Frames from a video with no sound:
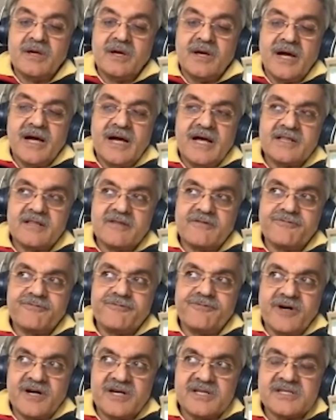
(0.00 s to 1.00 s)
And the
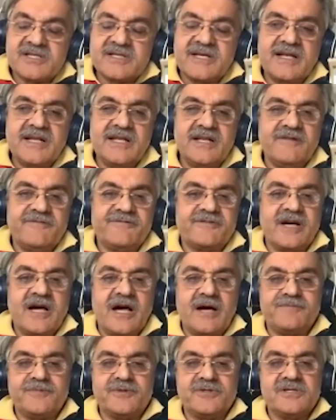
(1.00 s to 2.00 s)
first heli-lift
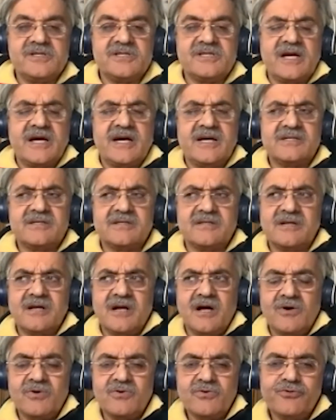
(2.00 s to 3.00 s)
happens at
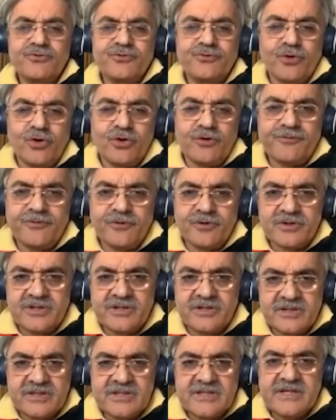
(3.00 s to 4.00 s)
around
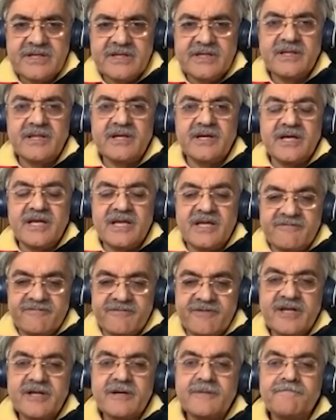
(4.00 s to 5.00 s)
4:30 in the
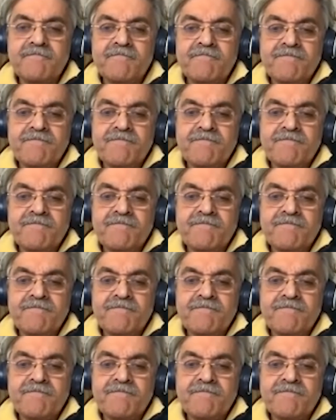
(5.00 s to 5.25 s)
evening.